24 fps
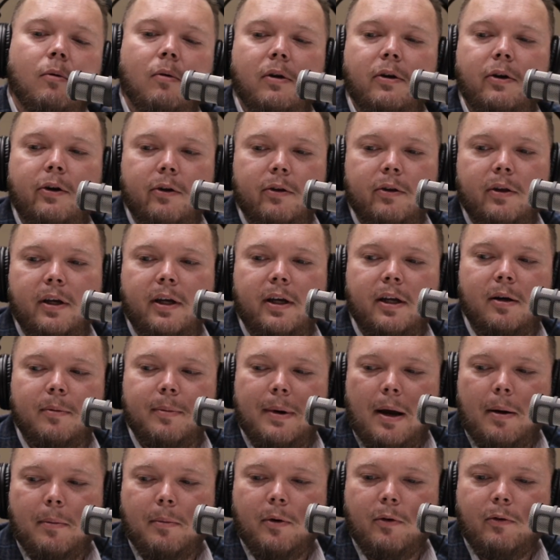the one you're thinking
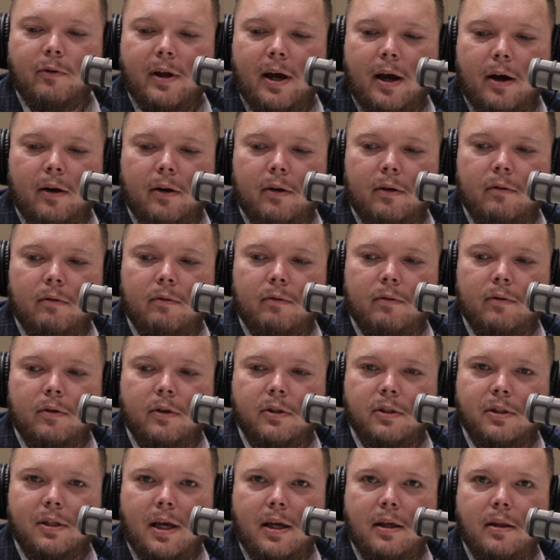about moved out of
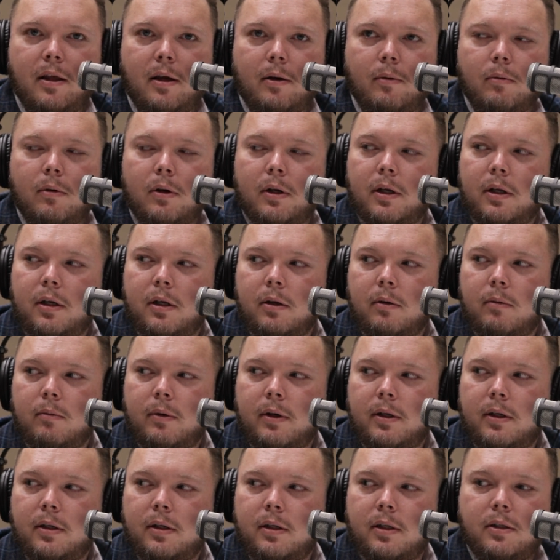the state they were in and
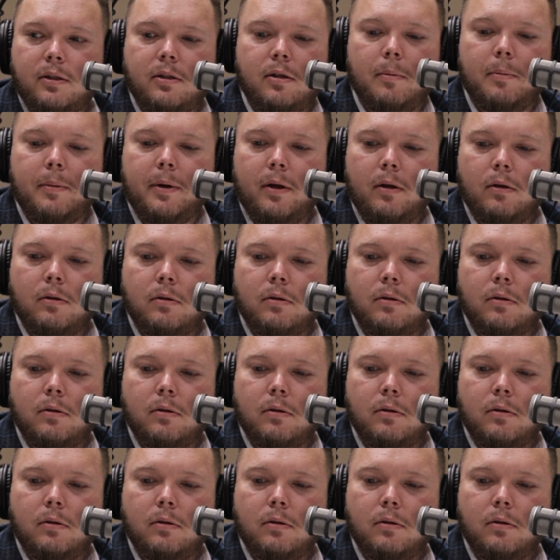went and did something